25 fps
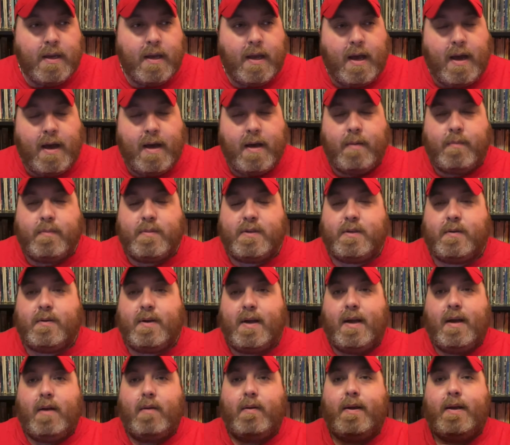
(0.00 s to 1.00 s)
Um, so
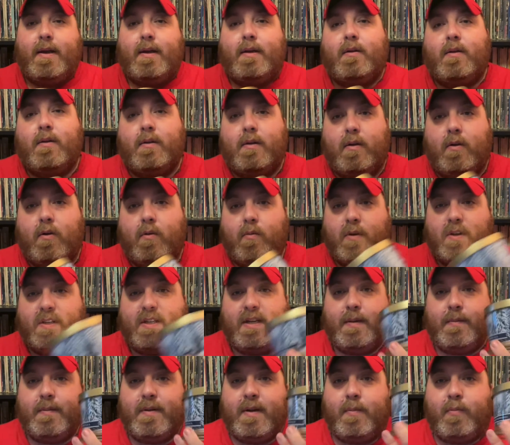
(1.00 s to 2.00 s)
Harry and the Homeworx
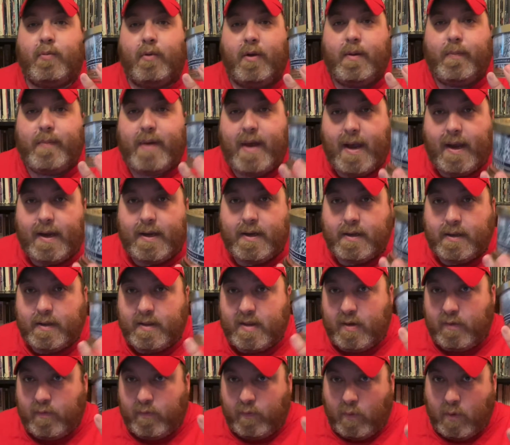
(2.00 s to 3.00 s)
team did bring back
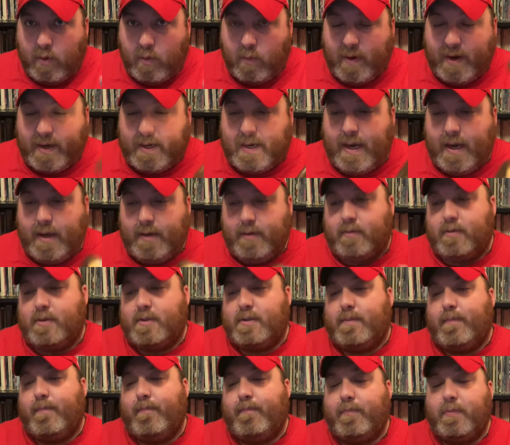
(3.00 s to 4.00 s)
the four wick
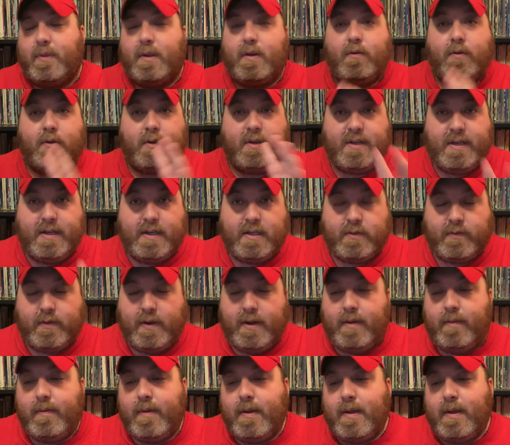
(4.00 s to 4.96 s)
candles for the T S V.